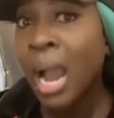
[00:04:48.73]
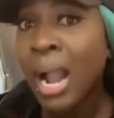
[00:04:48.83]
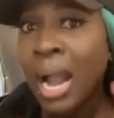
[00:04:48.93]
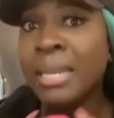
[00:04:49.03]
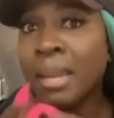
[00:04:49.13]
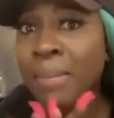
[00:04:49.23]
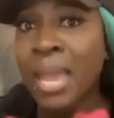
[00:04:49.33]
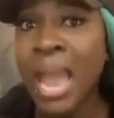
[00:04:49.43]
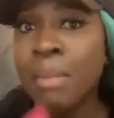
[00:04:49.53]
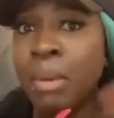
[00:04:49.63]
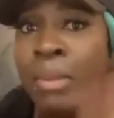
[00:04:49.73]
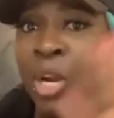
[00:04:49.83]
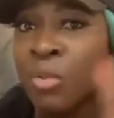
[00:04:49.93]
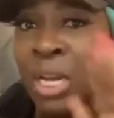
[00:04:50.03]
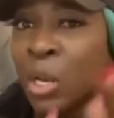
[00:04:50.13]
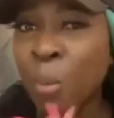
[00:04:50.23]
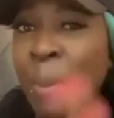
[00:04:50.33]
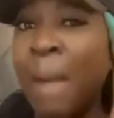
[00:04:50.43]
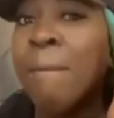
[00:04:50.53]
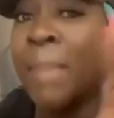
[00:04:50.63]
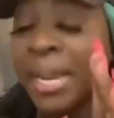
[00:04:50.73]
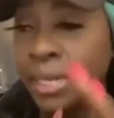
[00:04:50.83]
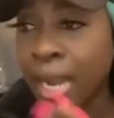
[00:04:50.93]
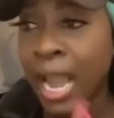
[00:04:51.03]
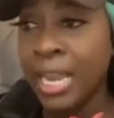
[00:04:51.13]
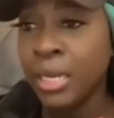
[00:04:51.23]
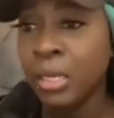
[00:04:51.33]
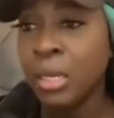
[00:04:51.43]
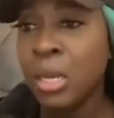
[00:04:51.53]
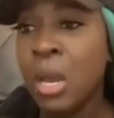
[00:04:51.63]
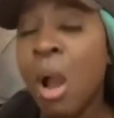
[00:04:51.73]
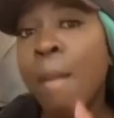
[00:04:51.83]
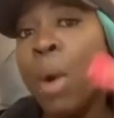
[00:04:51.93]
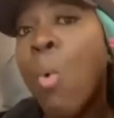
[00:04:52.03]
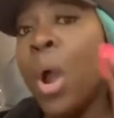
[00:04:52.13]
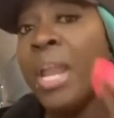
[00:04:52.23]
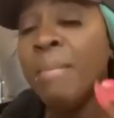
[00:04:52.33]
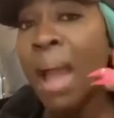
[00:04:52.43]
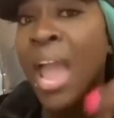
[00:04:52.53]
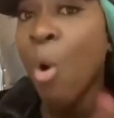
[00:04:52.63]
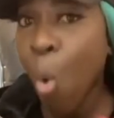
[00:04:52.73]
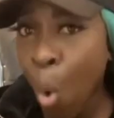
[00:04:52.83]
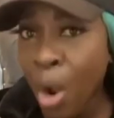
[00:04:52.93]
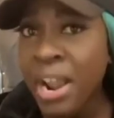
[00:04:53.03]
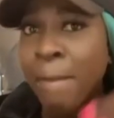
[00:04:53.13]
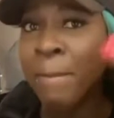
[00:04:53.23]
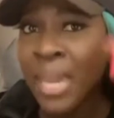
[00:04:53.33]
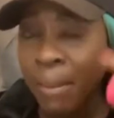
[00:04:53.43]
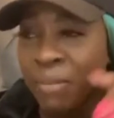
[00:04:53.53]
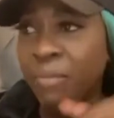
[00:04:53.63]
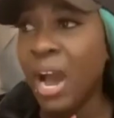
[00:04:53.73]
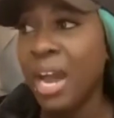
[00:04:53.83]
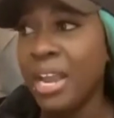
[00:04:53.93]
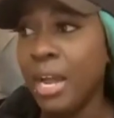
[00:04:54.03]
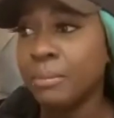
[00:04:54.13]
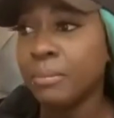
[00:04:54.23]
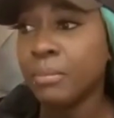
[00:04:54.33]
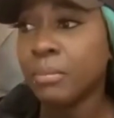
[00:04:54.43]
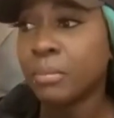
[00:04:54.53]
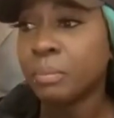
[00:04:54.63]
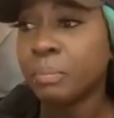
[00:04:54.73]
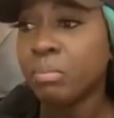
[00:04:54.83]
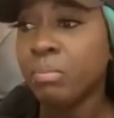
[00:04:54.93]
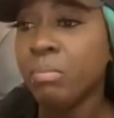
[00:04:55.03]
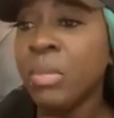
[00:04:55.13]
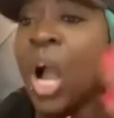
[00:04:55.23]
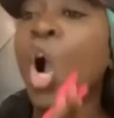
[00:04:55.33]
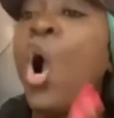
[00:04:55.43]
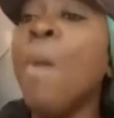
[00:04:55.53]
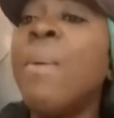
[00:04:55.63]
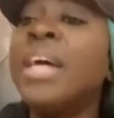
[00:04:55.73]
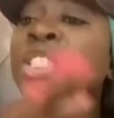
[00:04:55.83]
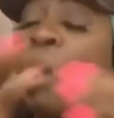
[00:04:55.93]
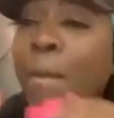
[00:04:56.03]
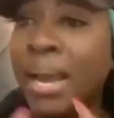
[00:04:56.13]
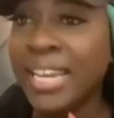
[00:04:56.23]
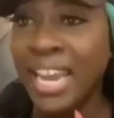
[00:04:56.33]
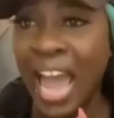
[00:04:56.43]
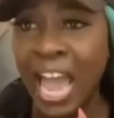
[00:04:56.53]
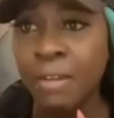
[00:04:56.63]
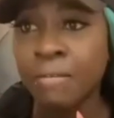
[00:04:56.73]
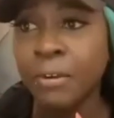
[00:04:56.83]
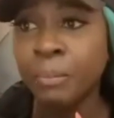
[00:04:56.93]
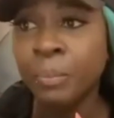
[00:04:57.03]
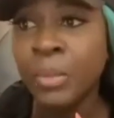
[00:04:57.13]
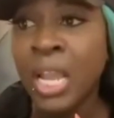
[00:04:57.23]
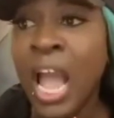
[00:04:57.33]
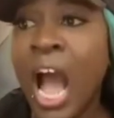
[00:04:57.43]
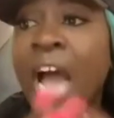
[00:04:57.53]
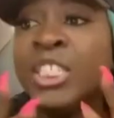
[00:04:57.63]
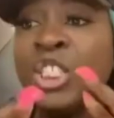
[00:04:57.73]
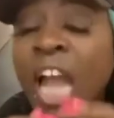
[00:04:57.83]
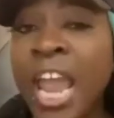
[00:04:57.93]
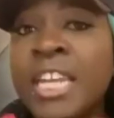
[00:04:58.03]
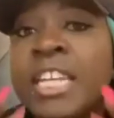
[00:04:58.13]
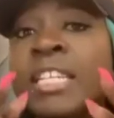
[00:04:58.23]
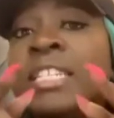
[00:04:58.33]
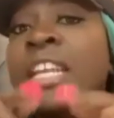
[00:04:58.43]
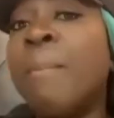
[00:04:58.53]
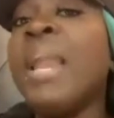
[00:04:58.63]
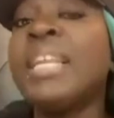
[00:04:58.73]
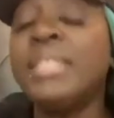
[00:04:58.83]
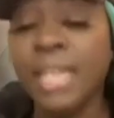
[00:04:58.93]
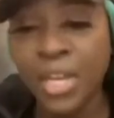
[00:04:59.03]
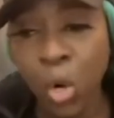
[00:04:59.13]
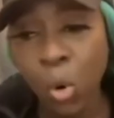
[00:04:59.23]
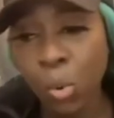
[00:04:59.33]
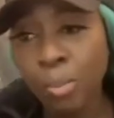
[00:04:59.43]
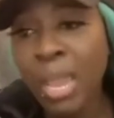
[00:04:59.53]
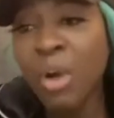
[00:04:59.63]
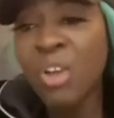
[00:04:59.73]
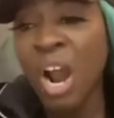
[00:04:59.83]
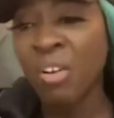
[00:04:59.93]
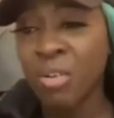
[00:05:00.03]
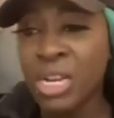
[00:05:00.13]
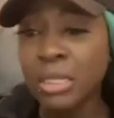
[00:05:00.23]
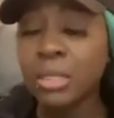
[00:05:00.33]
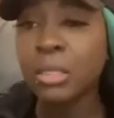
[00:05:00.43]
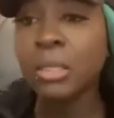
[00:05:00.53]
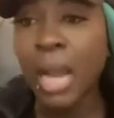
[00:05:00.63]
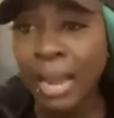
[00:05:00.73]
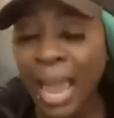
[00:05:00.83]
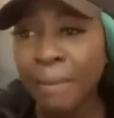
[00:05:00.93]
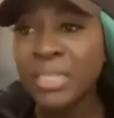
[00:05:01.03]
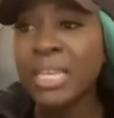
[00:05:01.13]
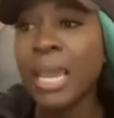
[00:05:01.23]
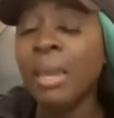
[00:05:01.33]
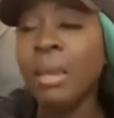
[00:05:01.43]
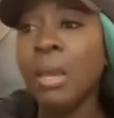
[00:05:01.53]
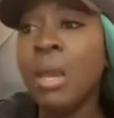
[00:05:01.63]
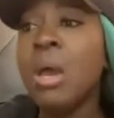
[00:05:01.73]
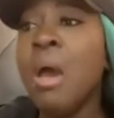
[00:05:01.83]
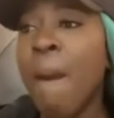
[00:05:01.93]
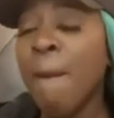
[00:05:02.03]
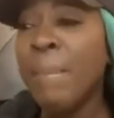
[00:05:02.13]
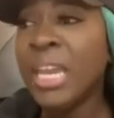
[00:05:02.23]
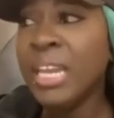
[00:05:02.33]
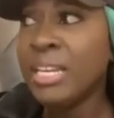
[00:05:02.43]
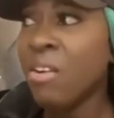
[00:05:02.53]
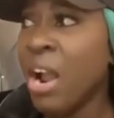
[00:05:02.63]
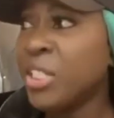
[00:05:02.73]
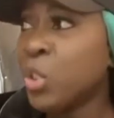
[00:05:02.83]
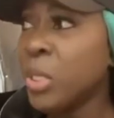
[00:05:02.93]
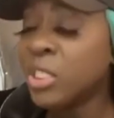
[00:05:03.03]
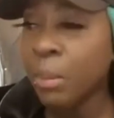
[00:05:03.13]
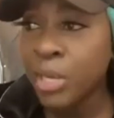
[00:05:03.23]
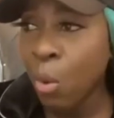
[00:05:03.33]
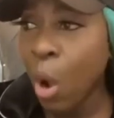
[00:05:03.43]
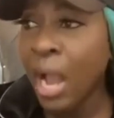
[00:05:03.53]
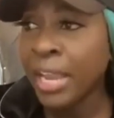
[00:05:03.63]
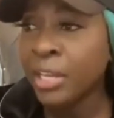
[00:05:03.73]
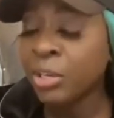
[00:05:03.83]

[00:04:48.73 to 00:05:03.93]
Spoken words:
I got there behind me. Me not really look for mankind. But when my own baby father, I go up on somebody live, and join in. See the plot, you know. Me have no reason. Because like me say, me ignorant to it, so me no want